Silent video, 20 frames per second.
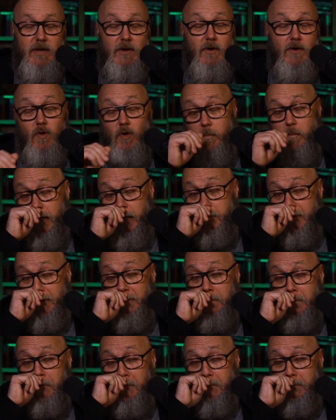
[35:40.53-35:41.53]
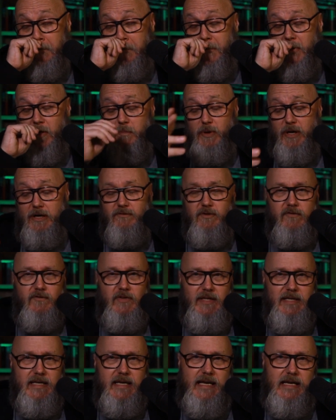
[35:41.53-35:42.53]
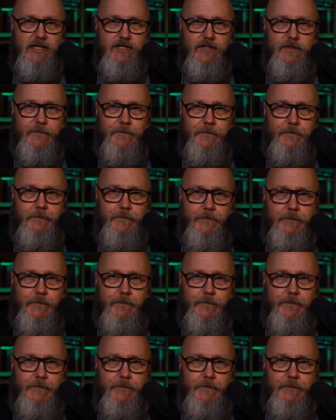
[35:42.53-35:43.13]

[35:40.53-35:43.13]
Or maybe you're praying for vindication.